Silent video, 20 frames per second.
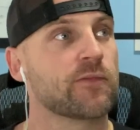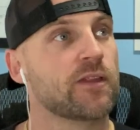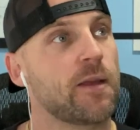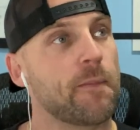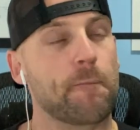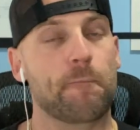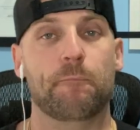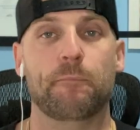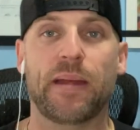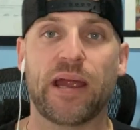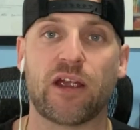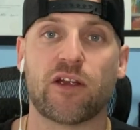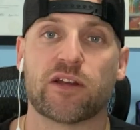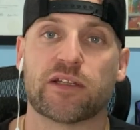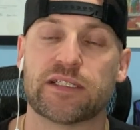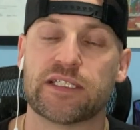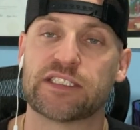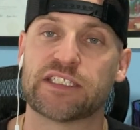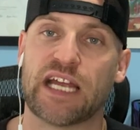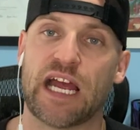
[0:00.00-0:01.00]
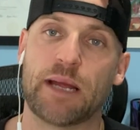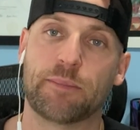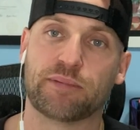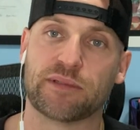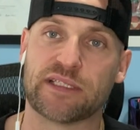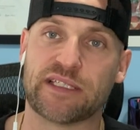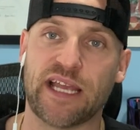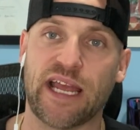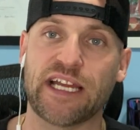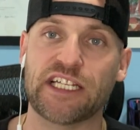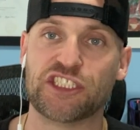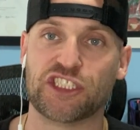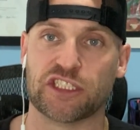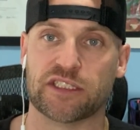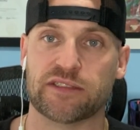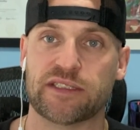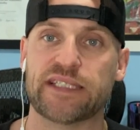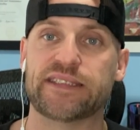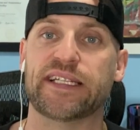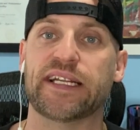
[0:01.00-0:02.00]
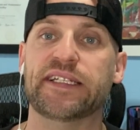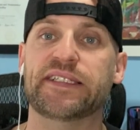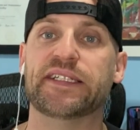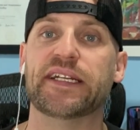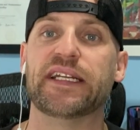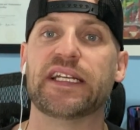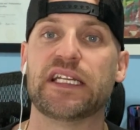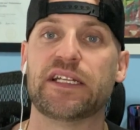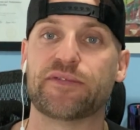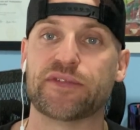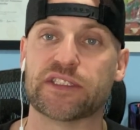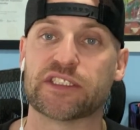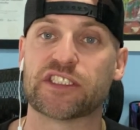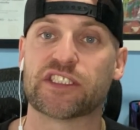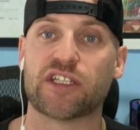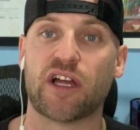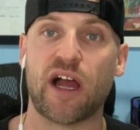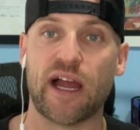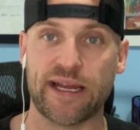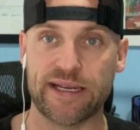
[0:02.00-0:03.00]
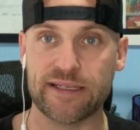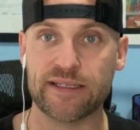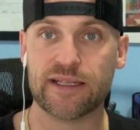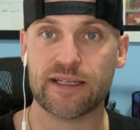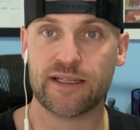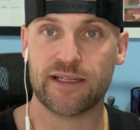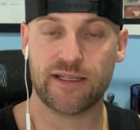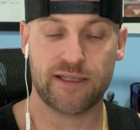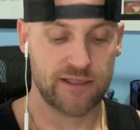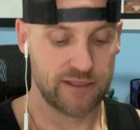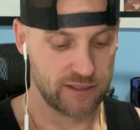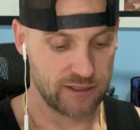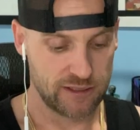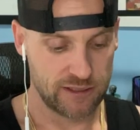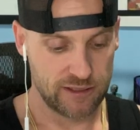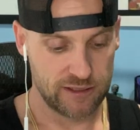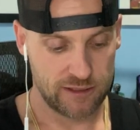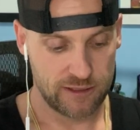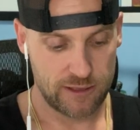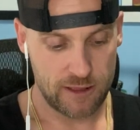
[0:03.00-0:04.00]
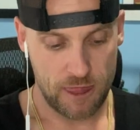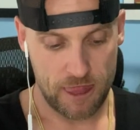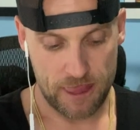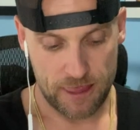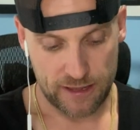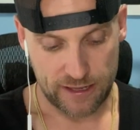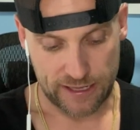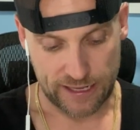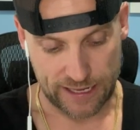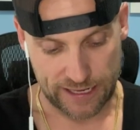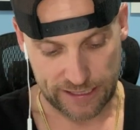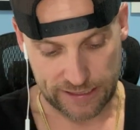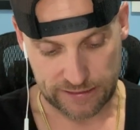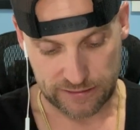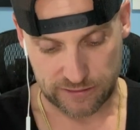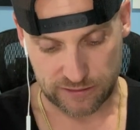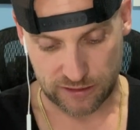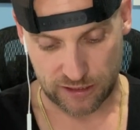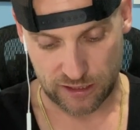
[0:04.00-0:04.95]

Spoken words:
meritless application that they didn't even sign. And